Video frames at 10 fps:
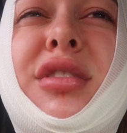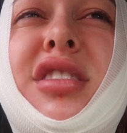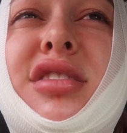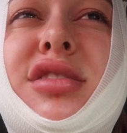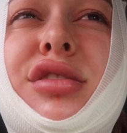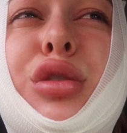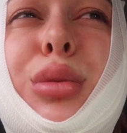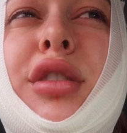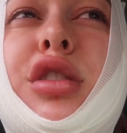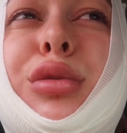minutes in the
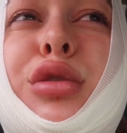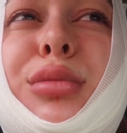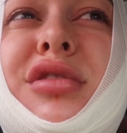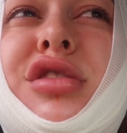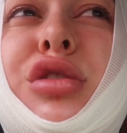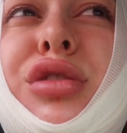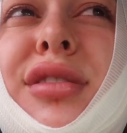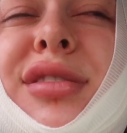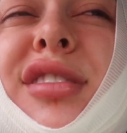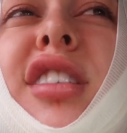waiting room until
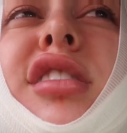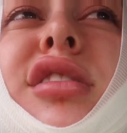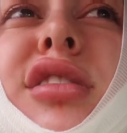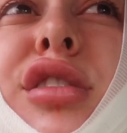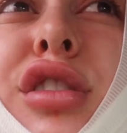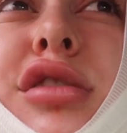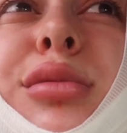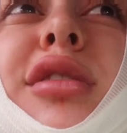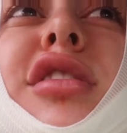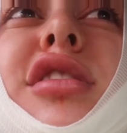they finally called
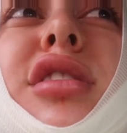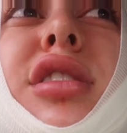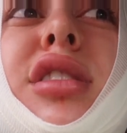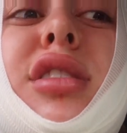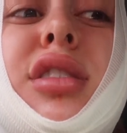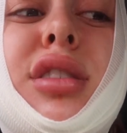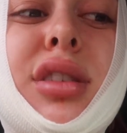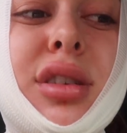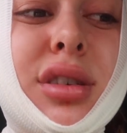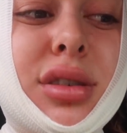me in
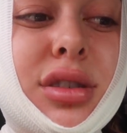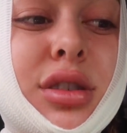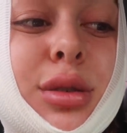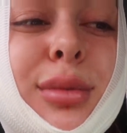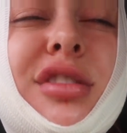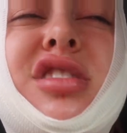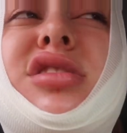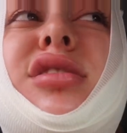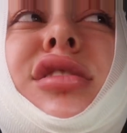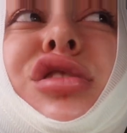um, it
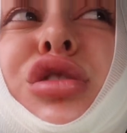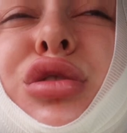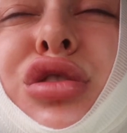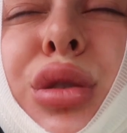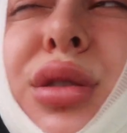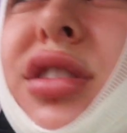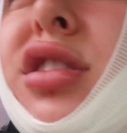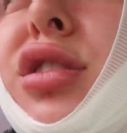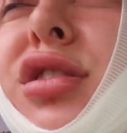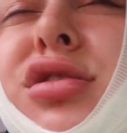just sucks you don't
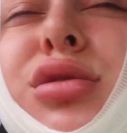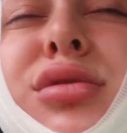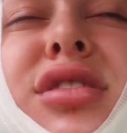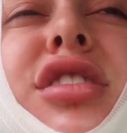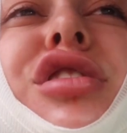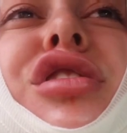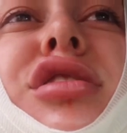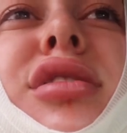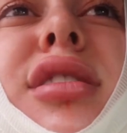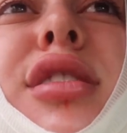get a
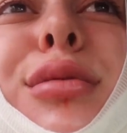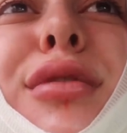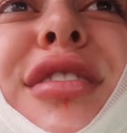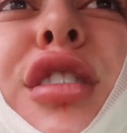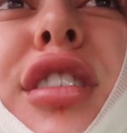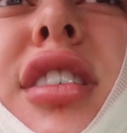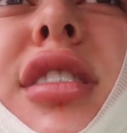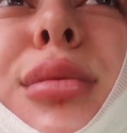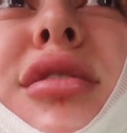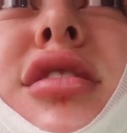consultation like
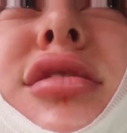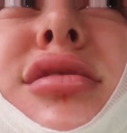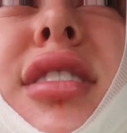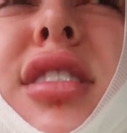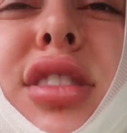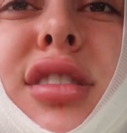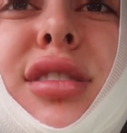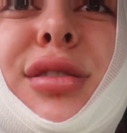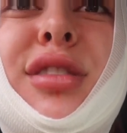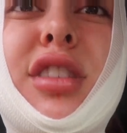beforehand because i live